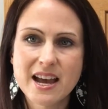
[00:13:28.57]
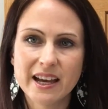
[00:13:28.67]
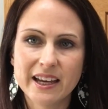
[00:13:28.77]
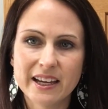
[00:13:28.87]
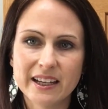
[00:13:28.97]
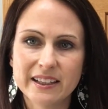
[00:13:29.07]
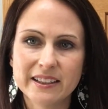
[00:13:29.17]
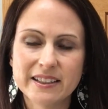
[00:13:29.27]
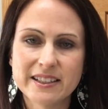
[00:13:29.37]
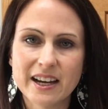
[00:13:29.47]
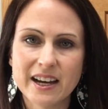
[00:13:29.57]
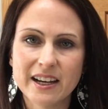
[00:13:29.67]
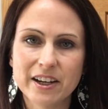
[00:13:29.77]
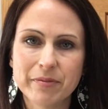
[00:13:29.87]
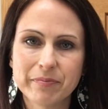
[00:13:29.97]
And
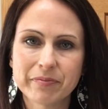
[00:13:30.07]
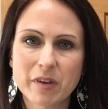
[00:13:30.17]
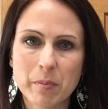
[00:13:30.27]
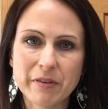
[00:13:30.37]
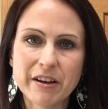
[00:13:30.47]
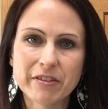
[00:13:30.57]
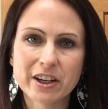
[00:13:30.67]
my favorite